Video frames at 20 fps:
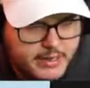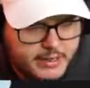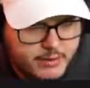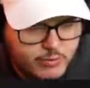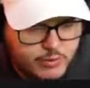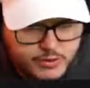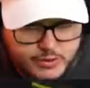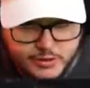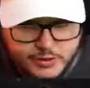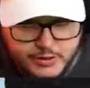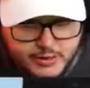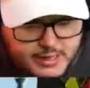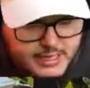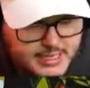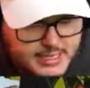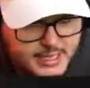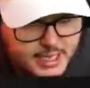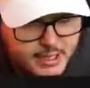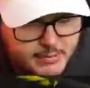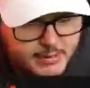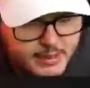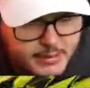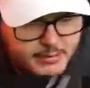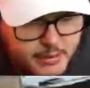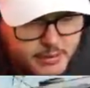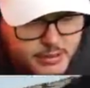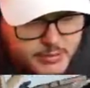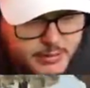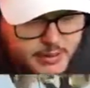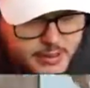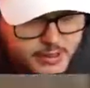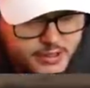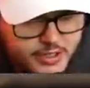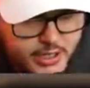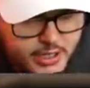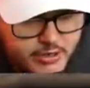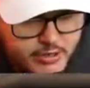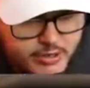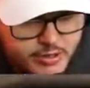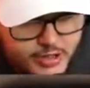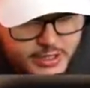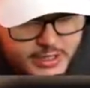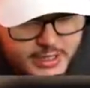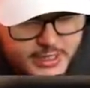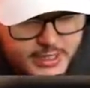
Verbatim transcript: Like, what the thing that scared me the most about this challenge